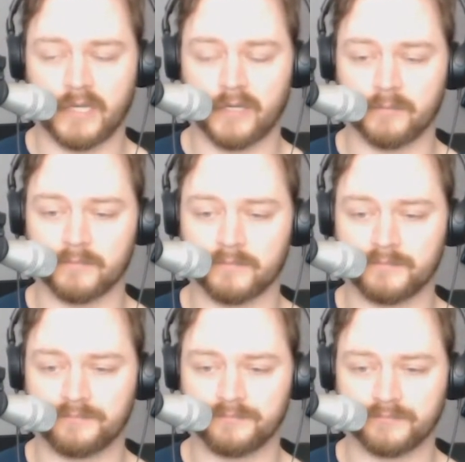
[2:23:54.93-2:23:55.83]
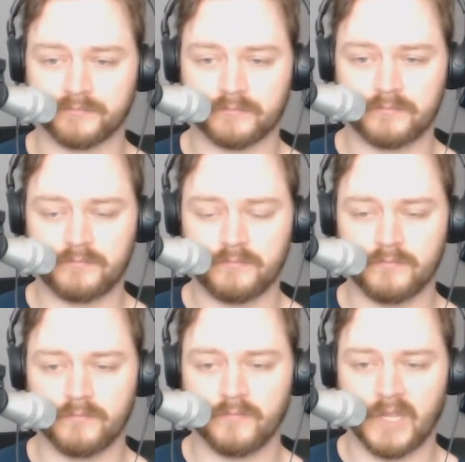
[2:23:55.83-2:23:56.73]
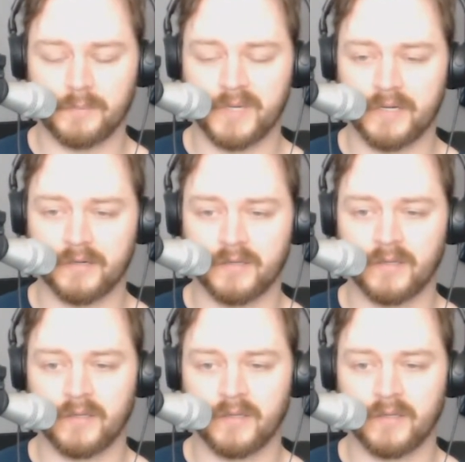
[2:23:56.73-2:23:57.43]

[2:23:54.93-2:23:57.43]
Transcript: I mean,